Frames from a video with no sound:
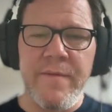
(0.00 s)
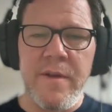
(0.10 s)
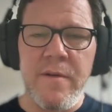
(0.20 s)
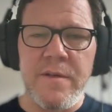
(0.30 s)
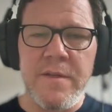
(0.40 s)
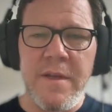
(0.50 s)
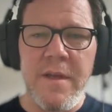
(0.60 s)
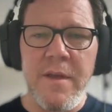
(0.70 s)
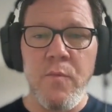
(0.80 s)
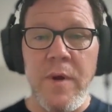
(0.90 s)
years
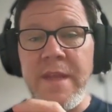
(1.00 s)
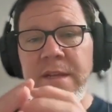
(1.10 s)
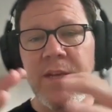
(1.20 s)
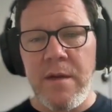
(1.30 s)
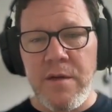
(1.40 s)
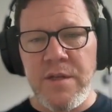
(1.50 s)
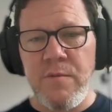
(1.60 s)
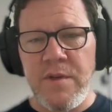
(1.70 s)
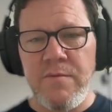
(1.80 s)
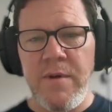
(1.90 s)
when the technology
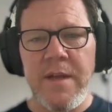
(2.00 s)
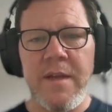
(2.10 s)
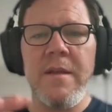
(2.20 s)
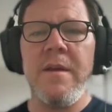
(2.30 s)
was ready